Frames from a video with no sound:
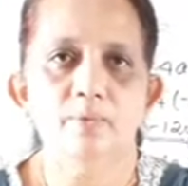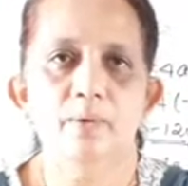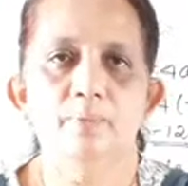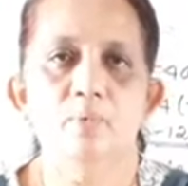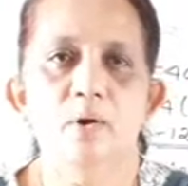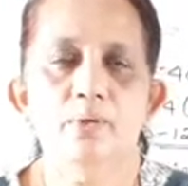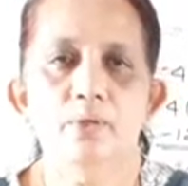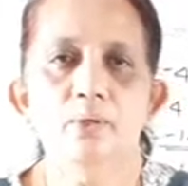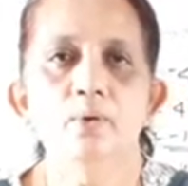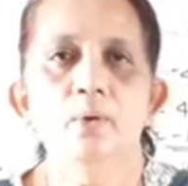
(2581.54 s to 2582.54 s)
we will move on
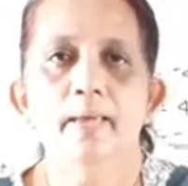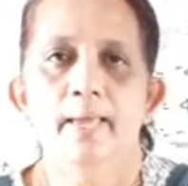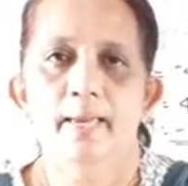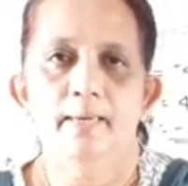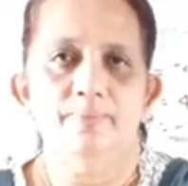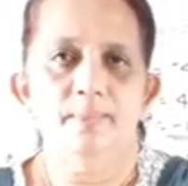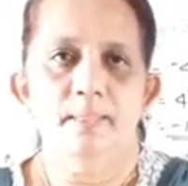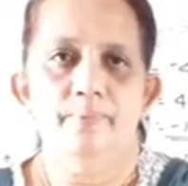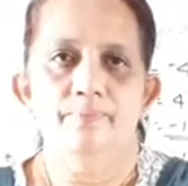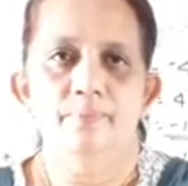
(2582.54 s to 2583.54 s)
to ellipse.
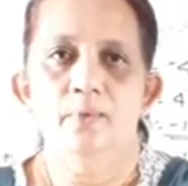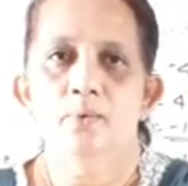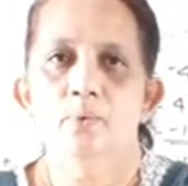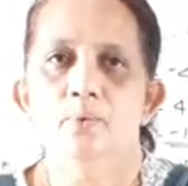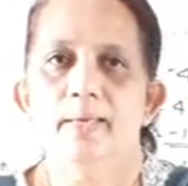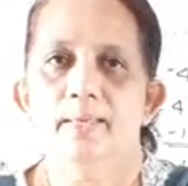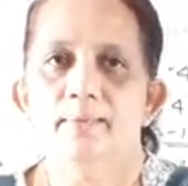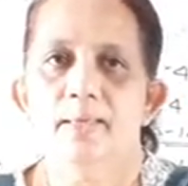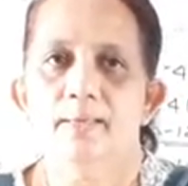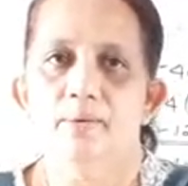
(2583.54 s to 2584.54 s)
Okay,
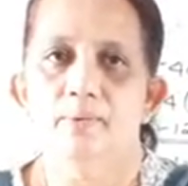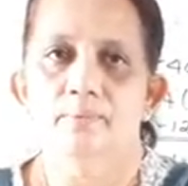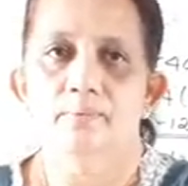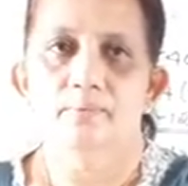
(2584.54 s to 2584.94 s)
thank you.